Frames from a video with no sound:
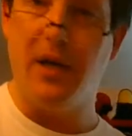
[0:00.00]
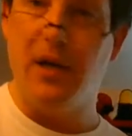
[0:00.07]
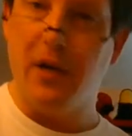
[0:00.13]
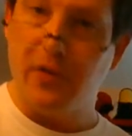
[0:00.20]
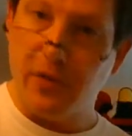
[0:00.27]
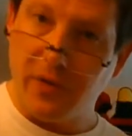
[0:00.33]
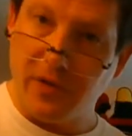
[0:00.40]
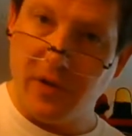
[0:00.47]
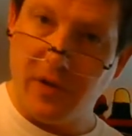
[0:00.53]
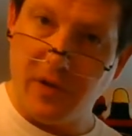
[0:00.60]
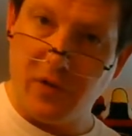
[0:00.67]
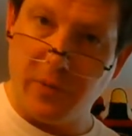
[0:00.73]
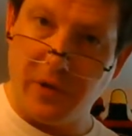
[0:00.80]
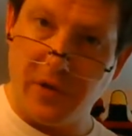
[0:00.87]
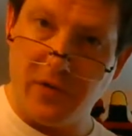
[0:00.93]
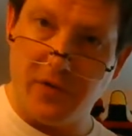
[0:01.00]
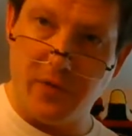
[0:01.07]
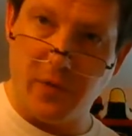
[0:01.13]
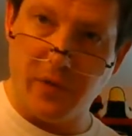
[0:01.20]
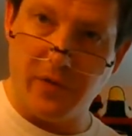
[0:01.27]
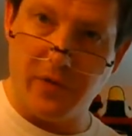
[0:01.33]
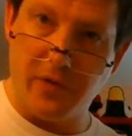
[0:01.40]
So it's going to experience
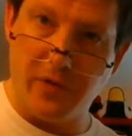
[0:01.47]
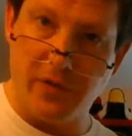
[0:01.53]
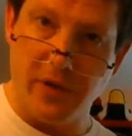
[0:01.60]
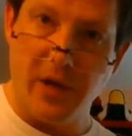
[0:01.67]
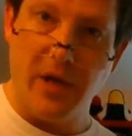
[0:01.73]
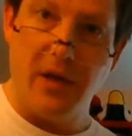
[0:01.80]
forces